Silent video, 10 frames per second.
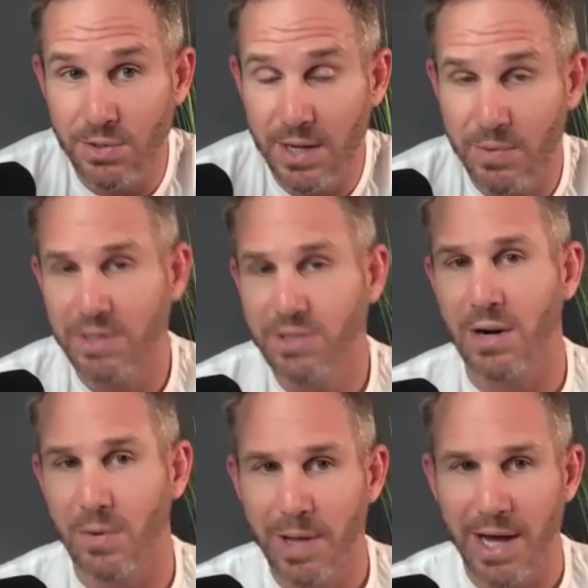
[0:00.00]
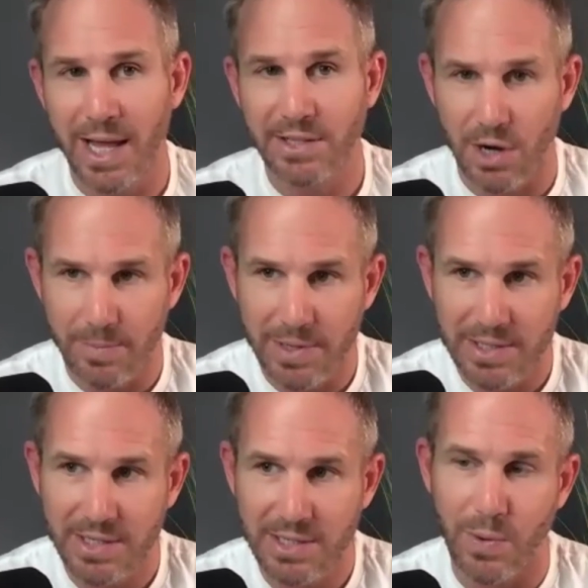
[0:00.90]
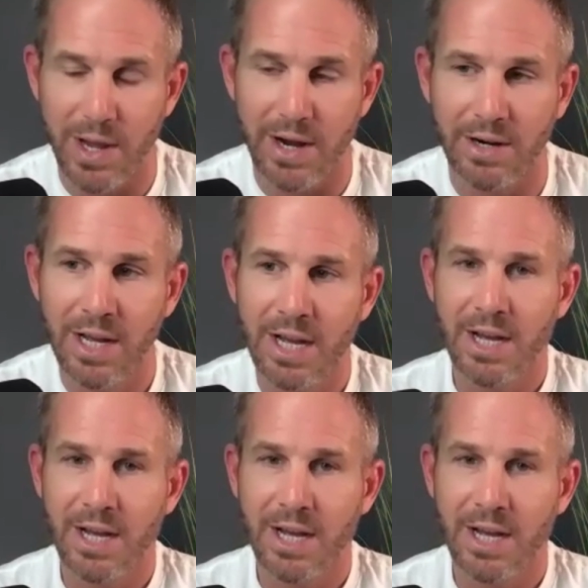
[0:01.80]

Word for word: Like we try to apply that to our business where